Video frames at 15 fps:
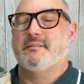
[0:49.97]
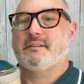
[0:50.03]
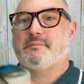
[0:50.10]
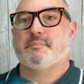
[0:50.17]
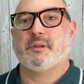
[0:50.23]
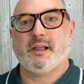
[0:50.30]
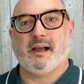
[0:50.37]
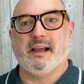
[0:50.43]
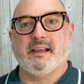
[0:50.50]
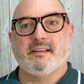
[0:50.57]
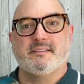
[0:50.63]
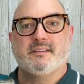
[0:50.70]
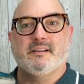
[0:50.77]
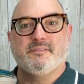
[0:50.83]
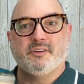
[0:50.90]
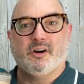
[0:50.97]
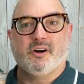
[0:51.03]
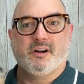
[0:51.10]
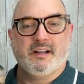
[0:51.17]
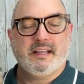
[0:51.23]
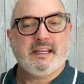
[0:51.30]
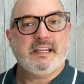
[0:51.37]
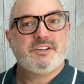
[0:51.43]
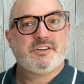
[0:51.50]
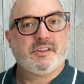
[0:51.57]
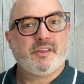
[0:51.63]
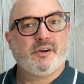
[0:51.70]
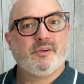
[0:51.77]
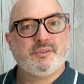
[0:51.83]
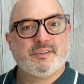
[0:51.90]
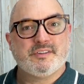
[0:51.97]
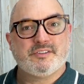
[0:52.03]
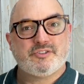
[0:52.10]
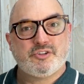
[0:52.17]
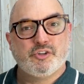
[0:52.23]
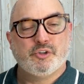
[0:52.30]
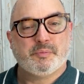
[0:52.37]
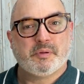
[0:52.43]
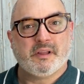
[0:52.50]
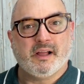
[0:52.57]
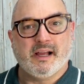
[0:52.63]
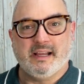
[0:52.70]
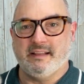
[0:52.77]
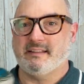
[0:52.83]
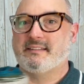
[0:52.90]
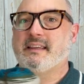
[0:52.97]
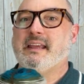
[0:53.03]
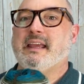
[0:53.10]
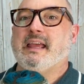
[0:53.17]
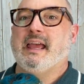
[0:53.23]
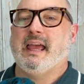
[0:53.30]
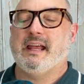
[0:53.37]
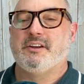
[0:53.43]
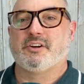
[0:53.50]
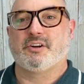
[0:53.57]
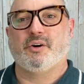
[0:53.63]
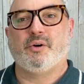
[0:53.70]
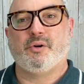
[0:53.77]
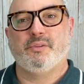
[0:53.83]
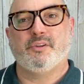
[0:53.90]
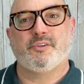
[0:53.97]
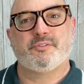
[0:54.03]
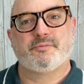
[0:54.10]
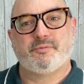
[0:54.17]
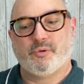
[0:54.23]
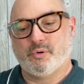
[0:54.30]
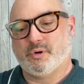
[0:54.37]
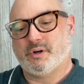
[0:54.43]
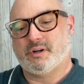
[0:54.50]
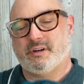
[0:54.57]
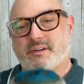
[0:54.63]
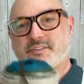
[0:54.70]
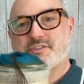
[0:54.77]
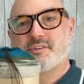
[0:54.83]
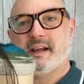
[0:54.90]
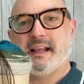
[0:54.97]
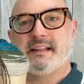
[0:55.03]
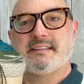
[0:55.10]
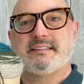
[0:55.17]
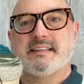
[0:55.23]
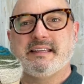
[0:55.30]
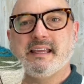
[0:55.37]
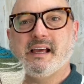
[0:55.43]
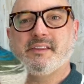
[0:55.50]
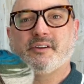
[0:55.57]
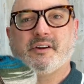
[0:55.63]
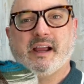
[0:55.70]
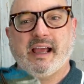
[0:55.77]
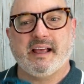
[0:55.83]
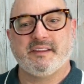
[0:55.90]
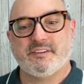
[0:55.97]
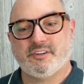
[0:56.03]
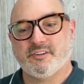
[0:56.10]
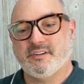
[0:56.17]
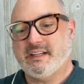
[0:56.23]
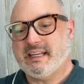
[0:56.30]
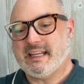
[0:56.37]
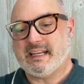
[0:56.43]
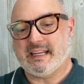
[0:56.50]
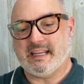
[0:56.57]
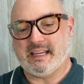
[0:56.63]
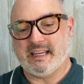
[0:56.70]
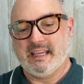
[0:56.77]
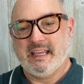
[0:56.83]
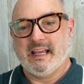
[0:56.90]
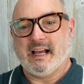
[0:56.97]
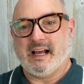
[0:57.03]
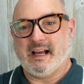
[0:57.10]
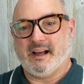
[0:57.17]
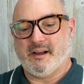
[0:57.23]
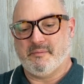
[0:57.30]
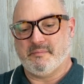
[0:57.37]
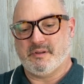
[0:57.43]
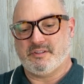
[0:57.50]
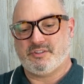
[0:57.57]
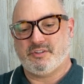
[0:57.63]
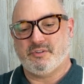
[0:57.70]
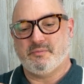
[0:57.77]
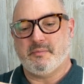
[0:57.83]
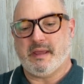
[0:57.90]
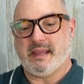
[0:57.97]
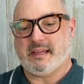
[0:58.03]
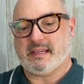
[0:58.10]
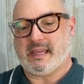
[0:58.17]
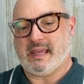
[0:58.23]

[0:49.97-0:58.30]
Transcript: plies of yarn, and each of those is 2 plies. And you're gonna hold those 4 strands together as you're knitting to make